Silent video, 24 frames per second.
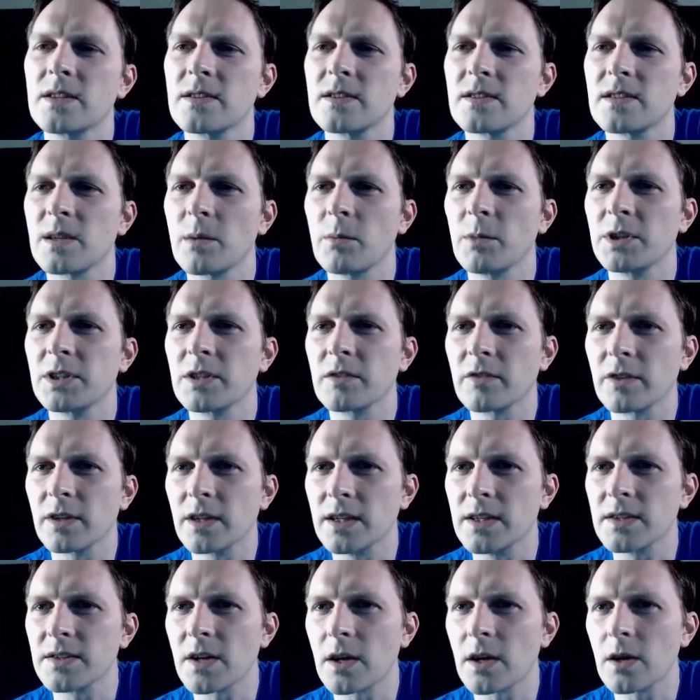somewhat
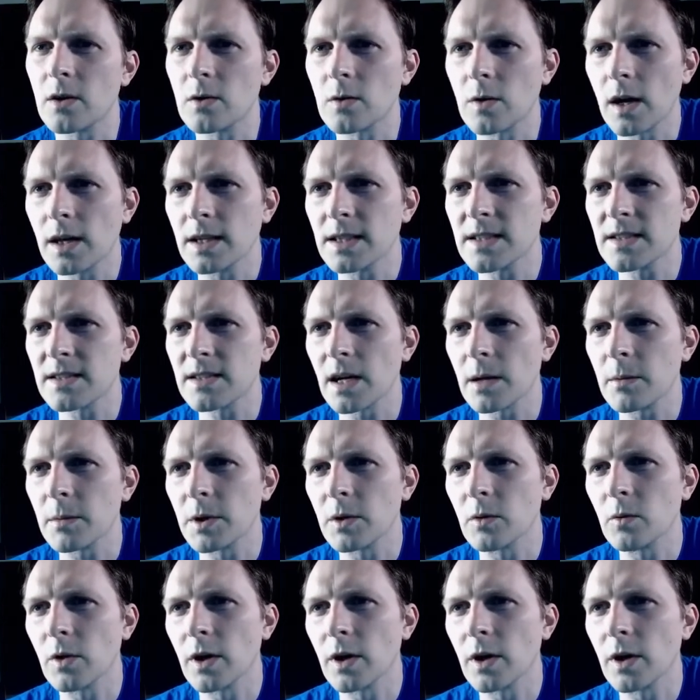different is our run statement,